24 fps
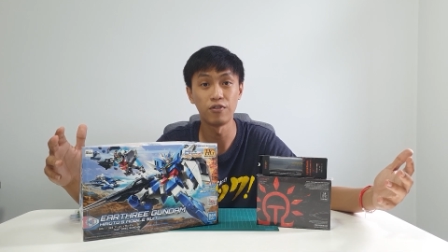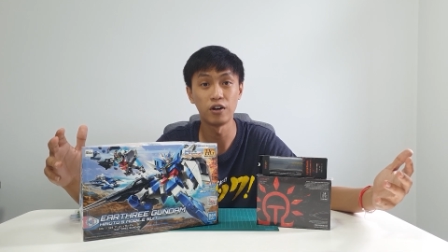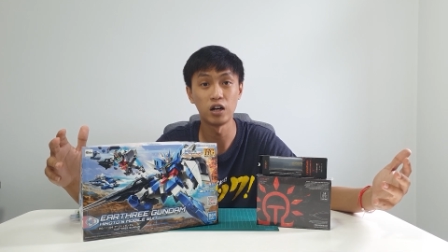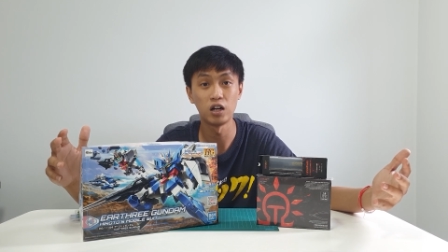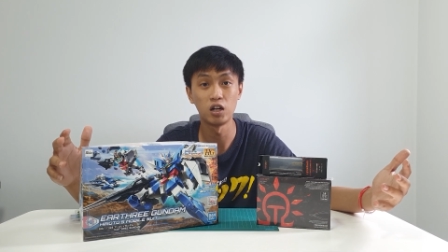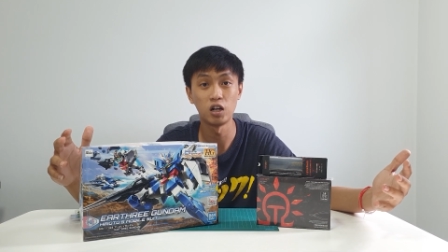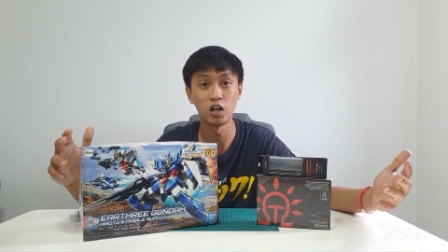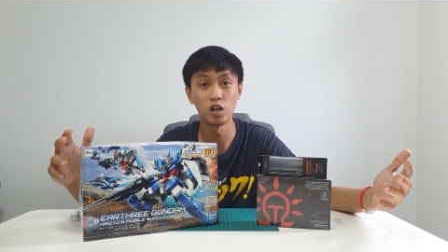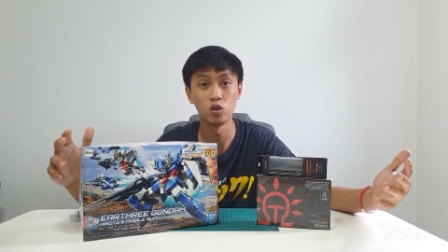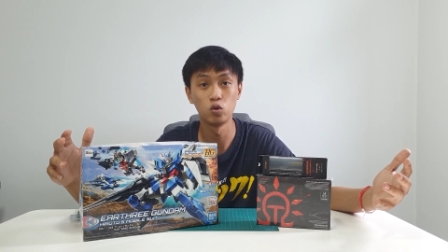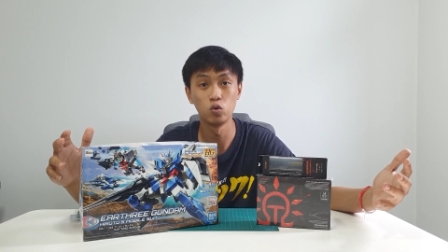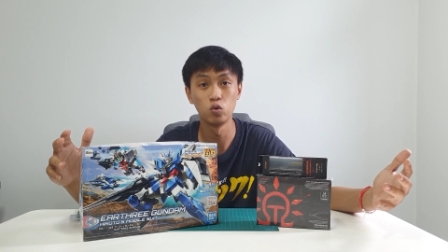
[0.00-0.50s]

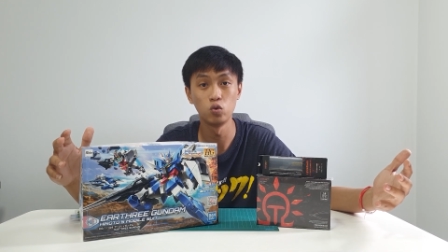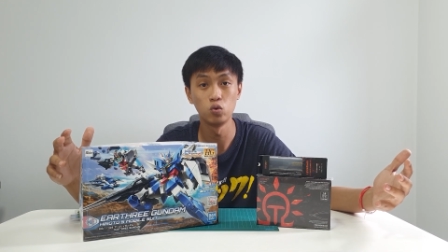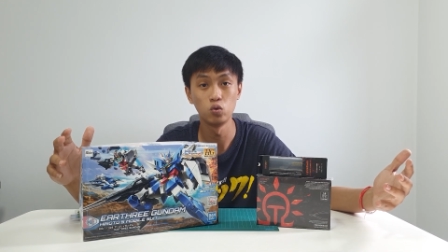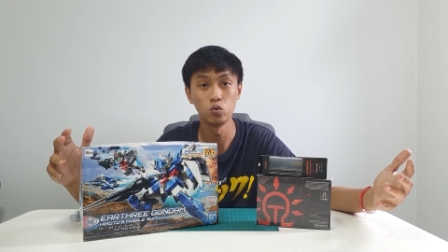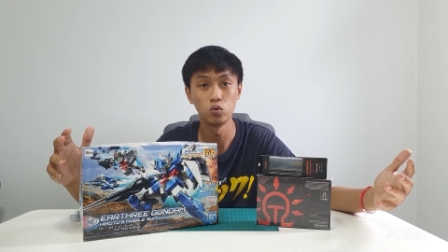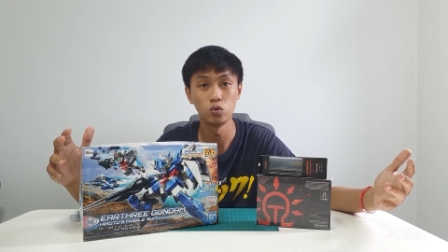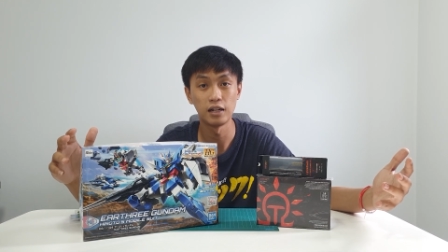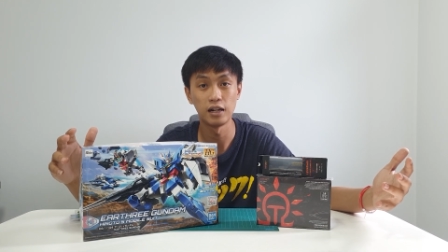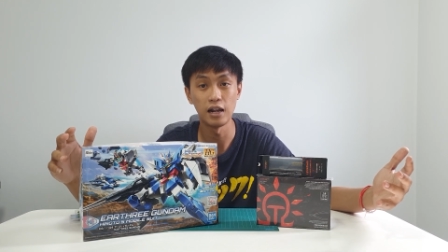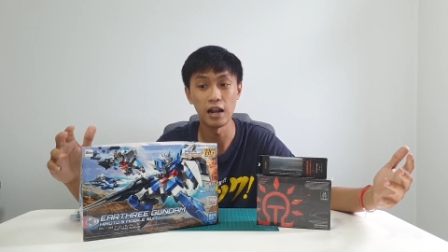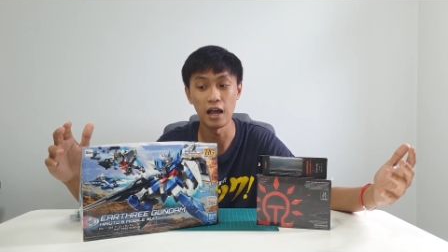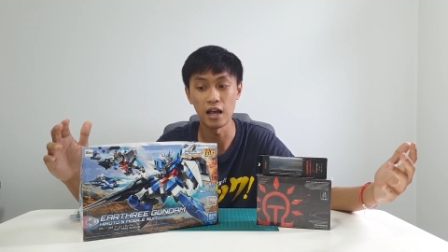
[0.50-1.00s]
further ado,
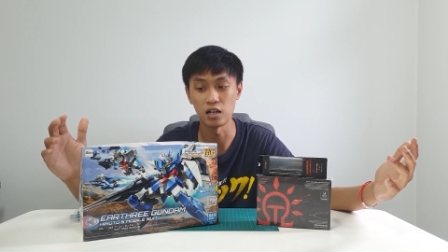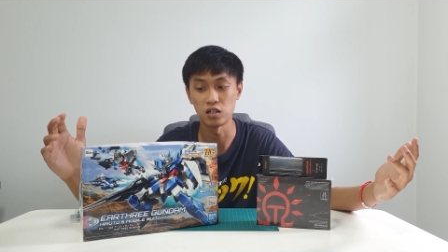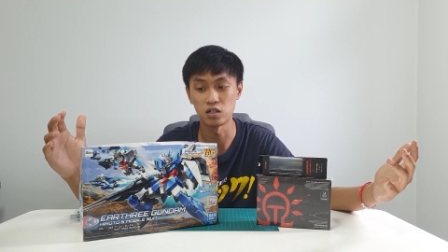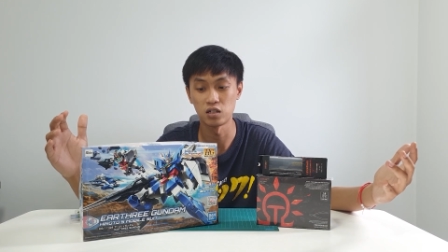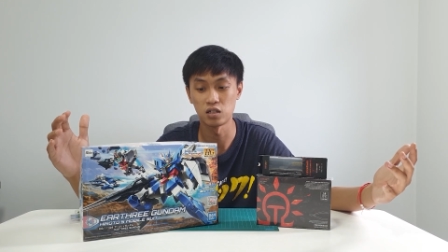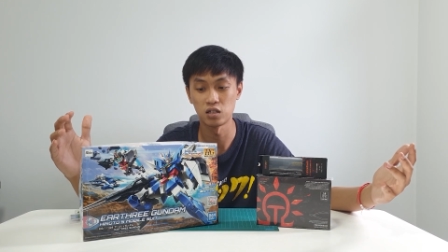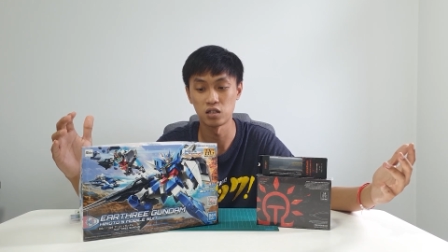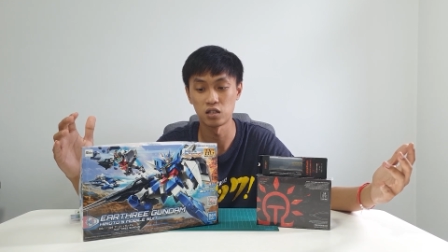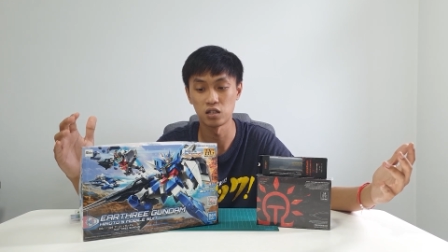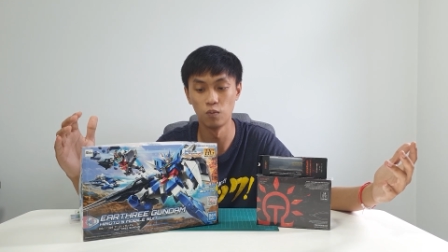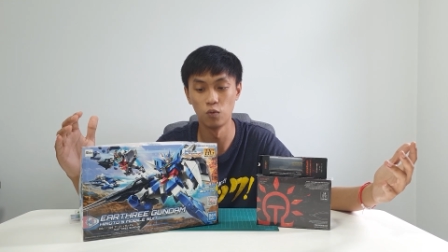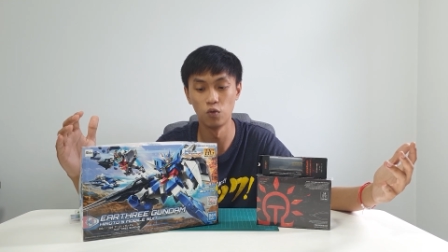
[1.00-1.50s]

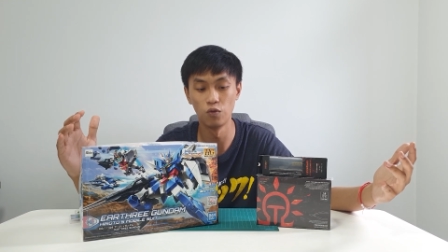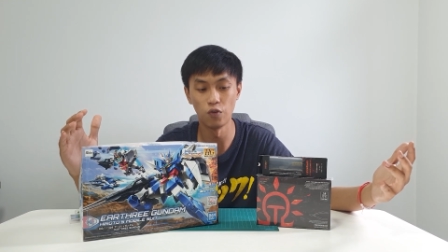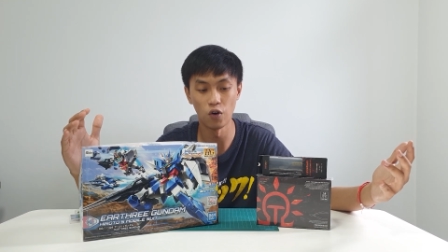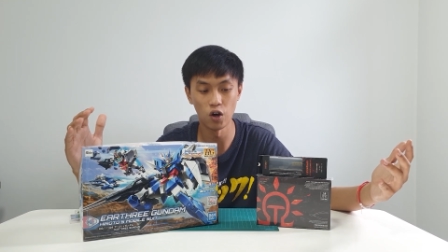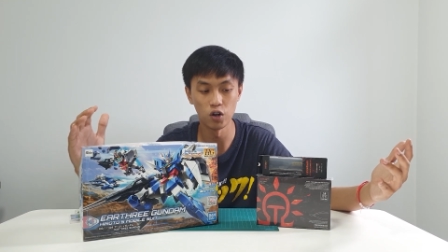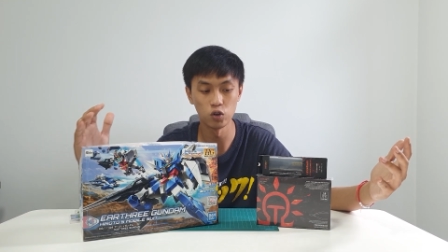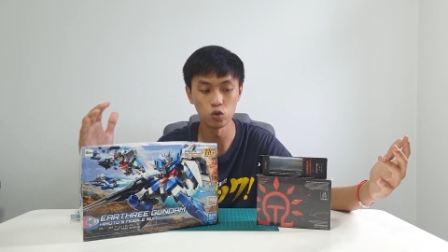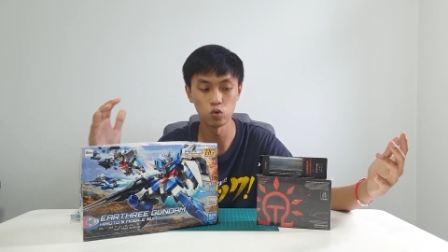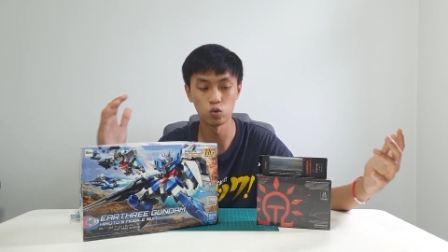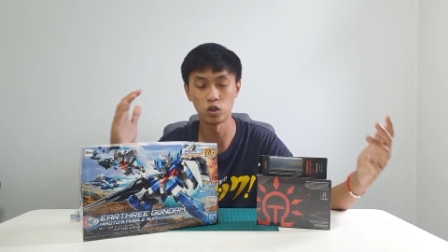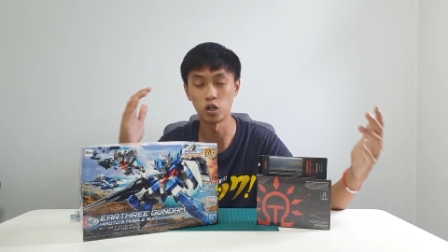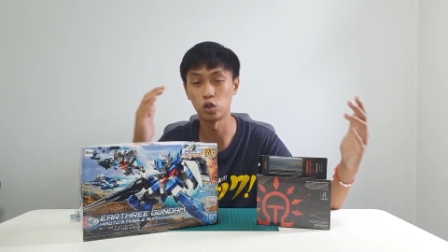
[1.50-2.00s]
let's move
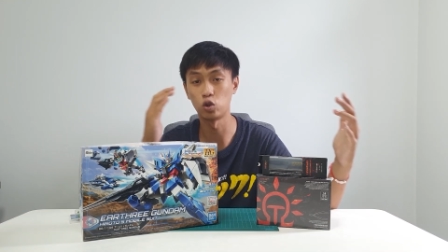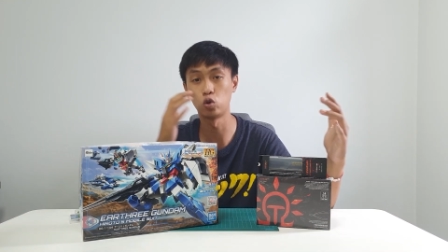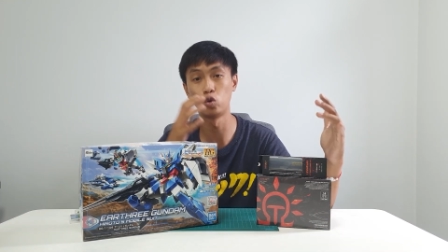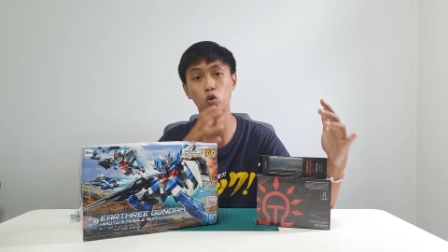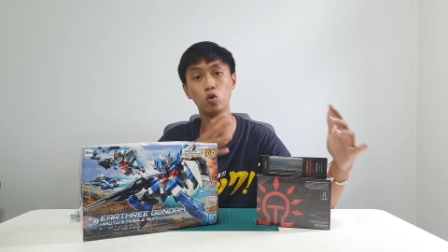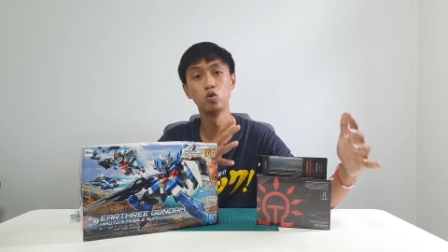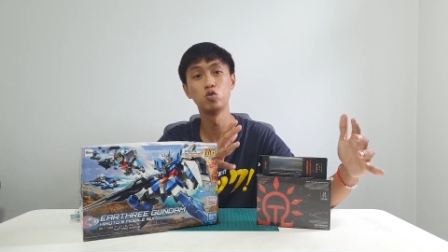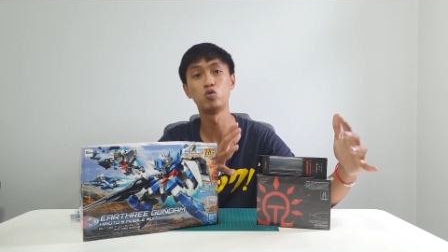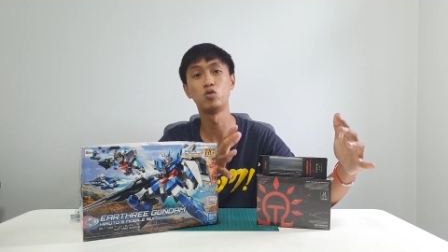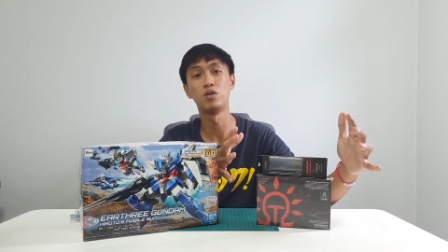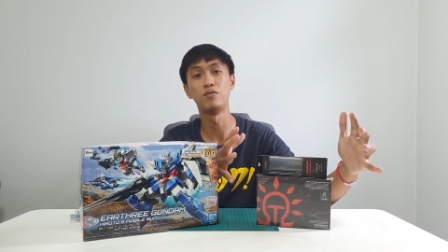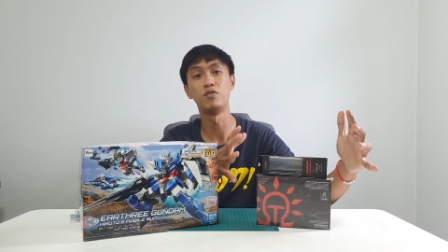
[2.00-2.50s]
on to the
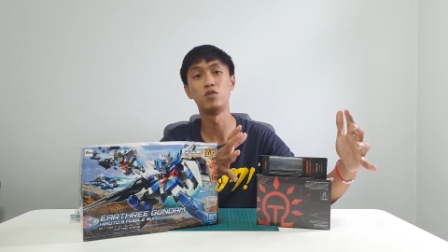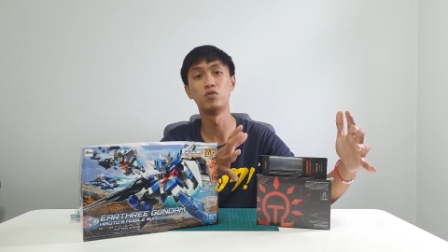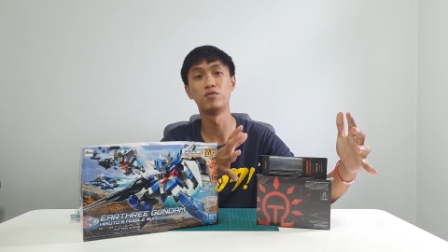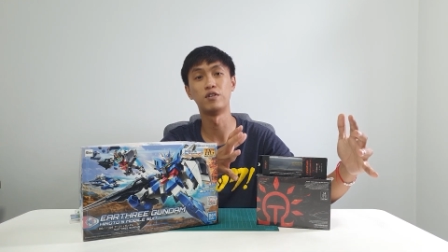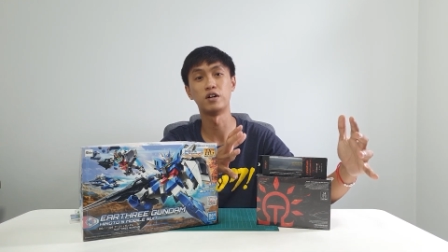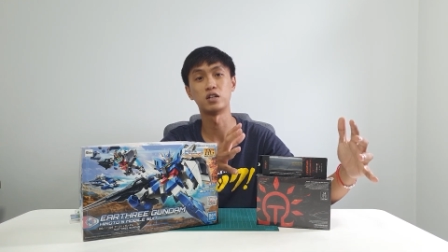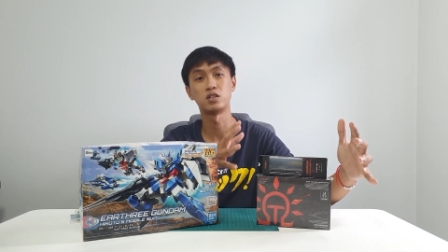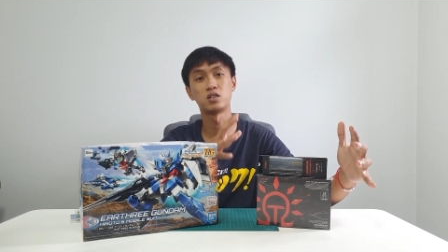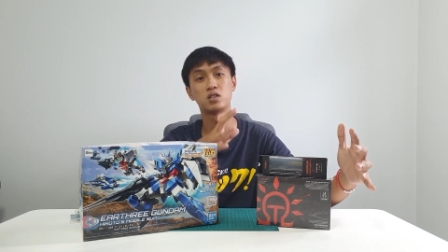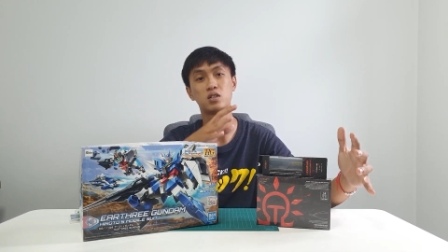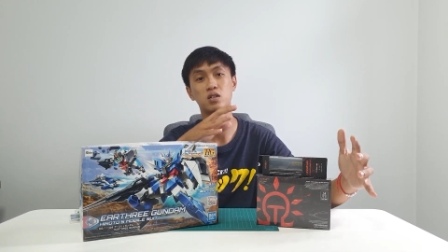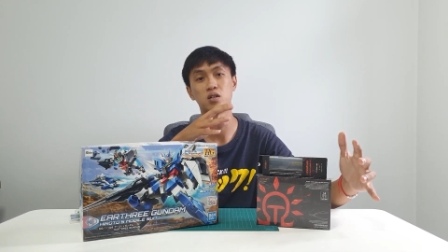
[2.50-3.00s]
tools review
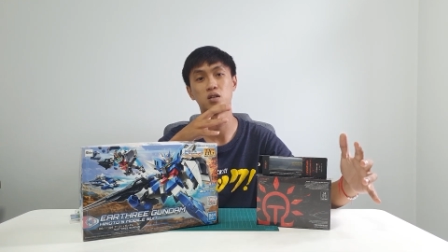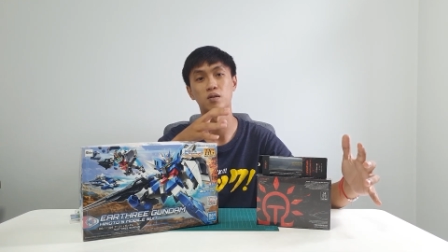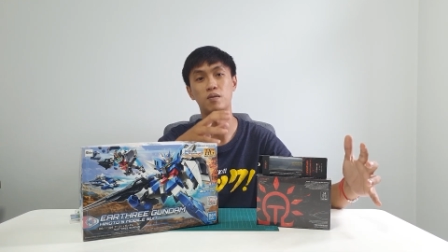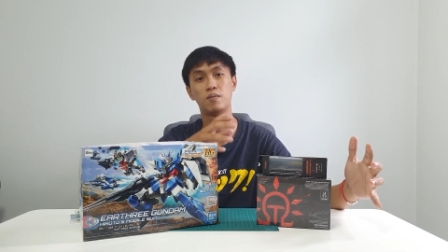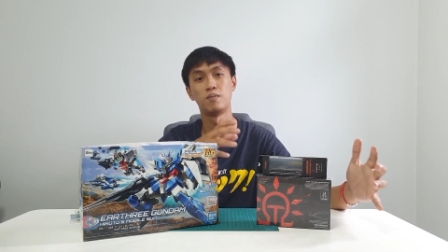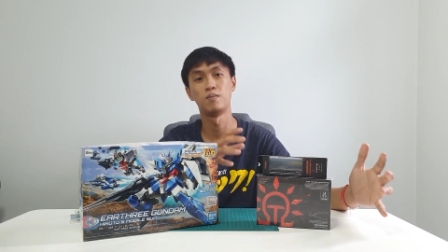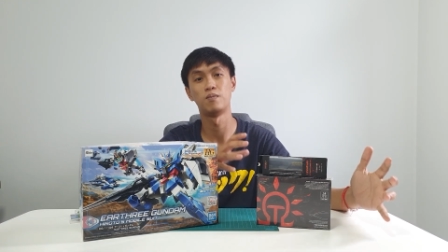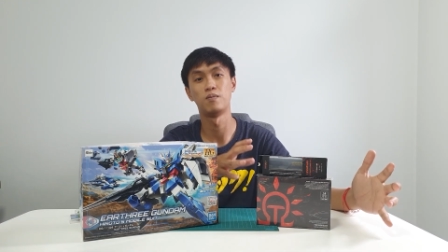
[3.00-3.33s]
first.